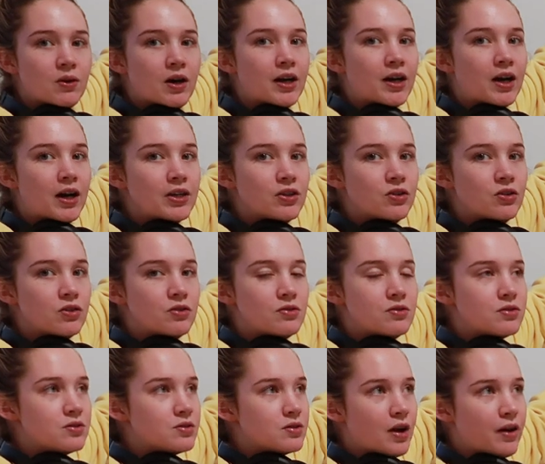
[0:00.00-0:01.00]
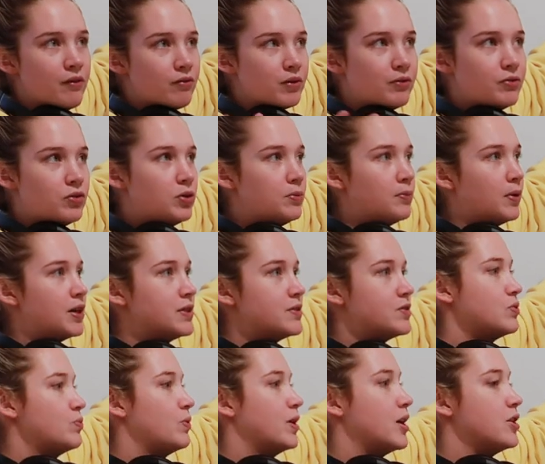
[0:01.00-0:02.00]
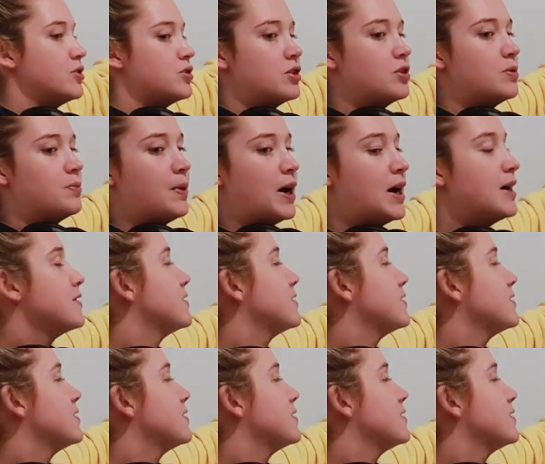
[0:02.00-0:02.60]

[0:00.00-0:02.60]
one I use every few months when I do the B A